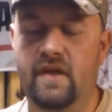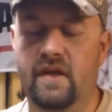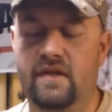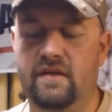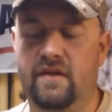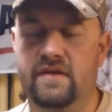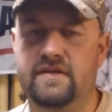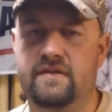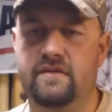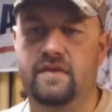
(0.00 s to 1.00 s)
And the
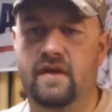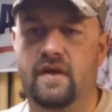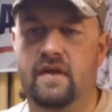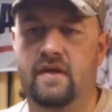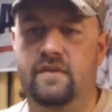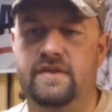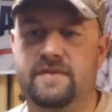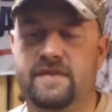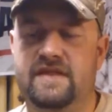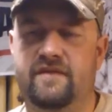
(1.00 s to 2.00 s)
lawsuit was
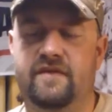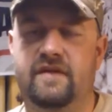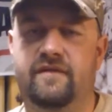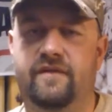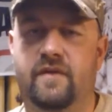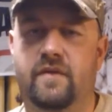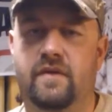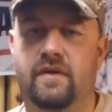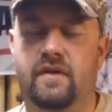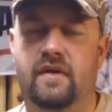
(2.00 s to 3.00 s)
specifically
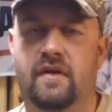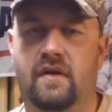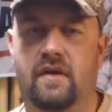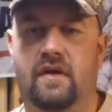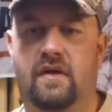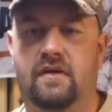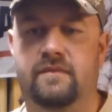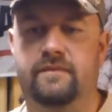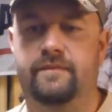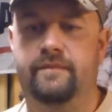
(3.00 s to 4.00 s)
for
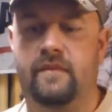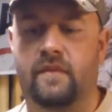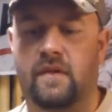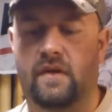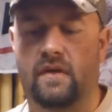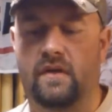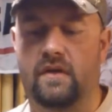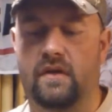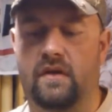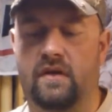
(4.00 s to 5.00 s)

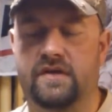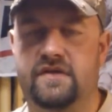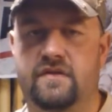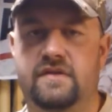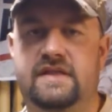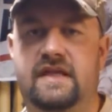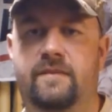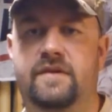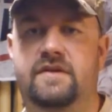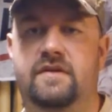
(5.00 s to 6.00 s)
a certain
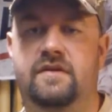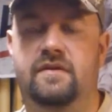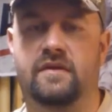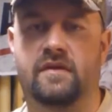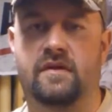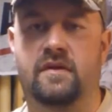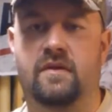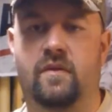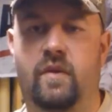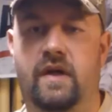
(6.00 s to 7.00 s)
temperature
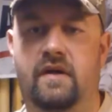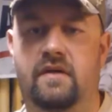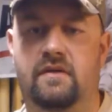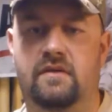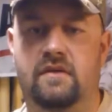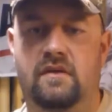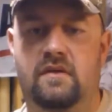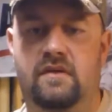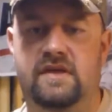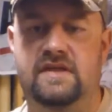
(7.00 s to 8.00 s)
where
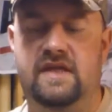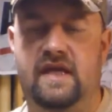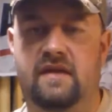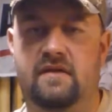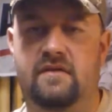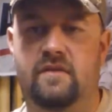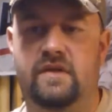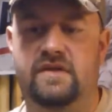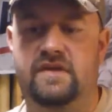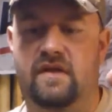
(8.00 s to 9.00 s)
the sight
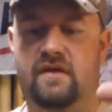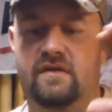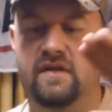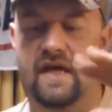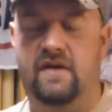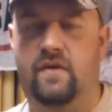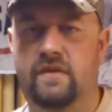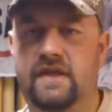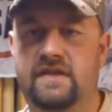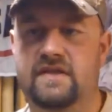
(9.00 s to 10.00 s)
would start not
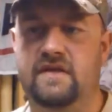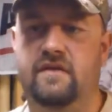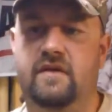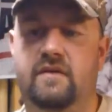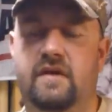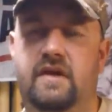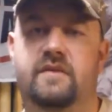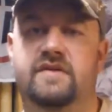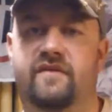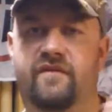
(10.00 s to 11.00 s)
holding zero, and it
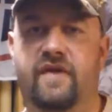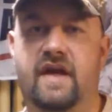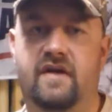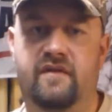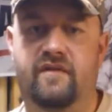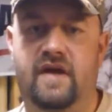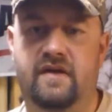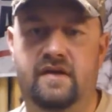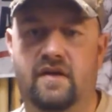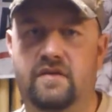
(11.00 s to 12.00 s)
was a very,
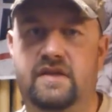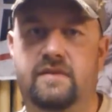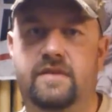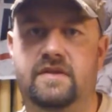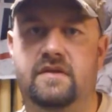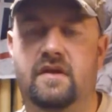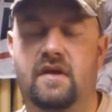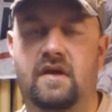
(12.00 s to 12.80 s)
very low temperature.